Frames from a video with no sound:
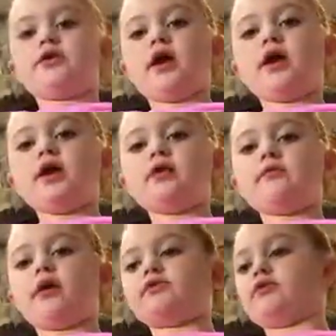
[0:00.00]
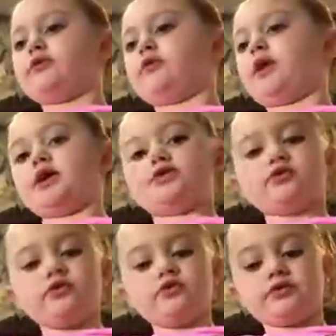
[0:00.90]
Today I want to do
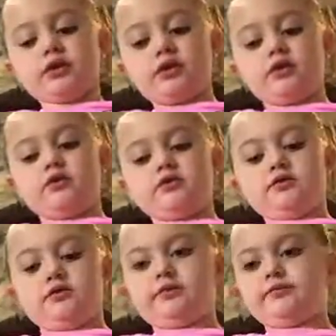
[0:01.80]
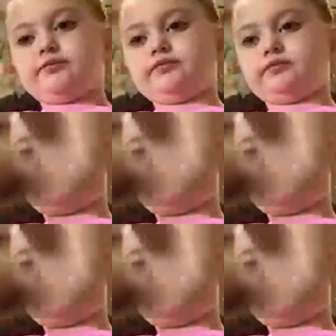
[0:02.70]
angels because